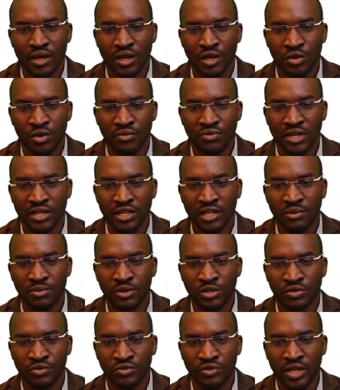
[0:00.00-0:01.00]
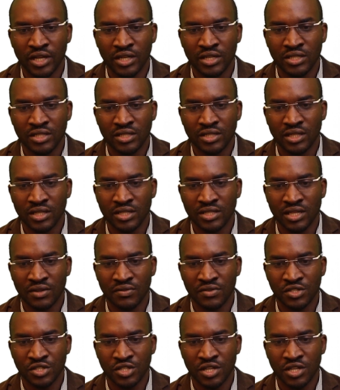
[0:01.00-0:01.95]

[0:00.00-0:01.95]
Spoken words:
You have that element of rent, service